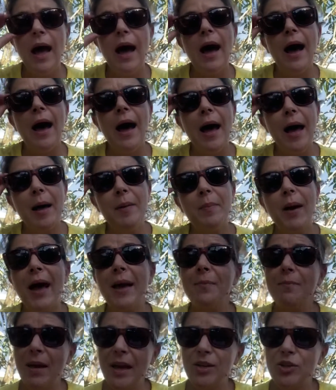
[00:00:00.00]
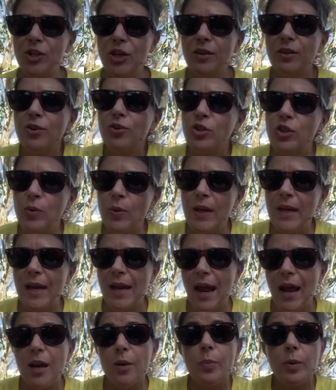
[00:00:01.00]
I mentioned they're doing it
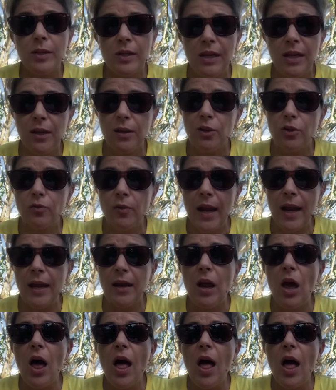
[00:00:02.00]
at a particular rate.